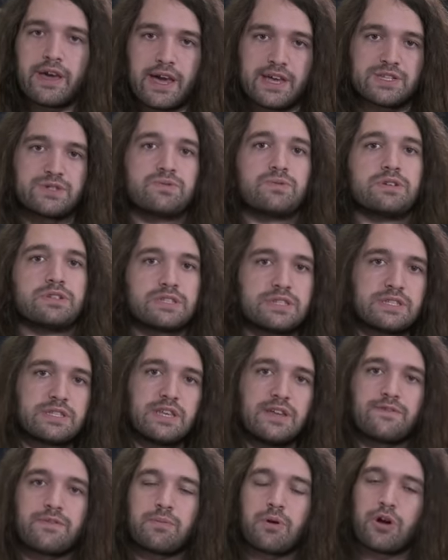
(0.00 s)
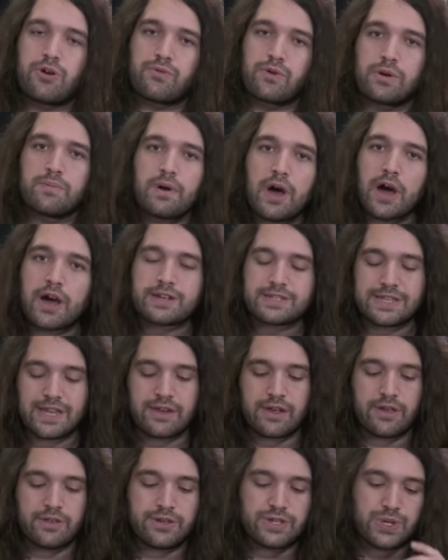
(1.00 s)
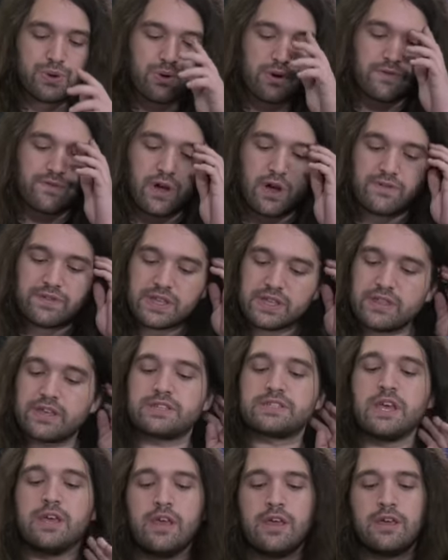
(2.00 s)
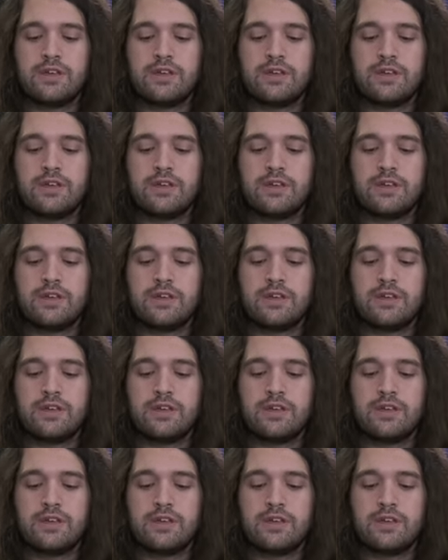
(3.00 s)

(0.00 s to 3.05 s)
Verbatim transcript: as was Steve from Hardware Unboxed and others who were involved in this.